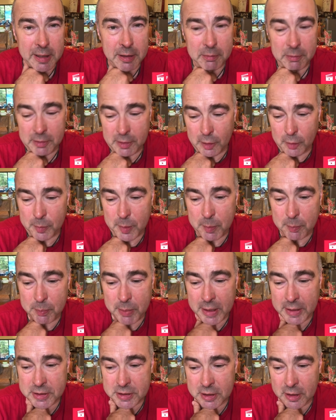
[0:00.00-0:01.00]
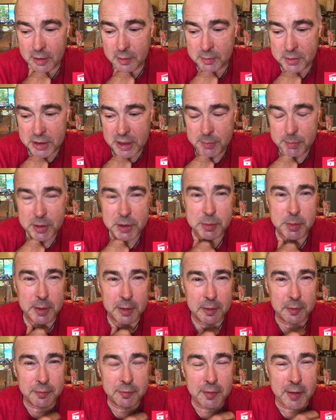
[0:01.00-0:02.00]
a little bit better, cheapest we
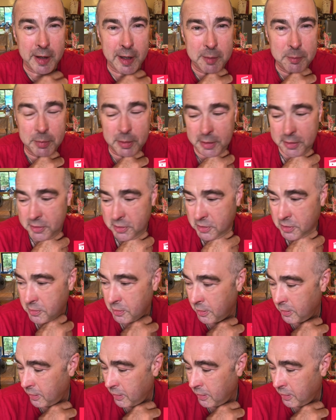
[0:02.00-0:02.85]
could find, but it's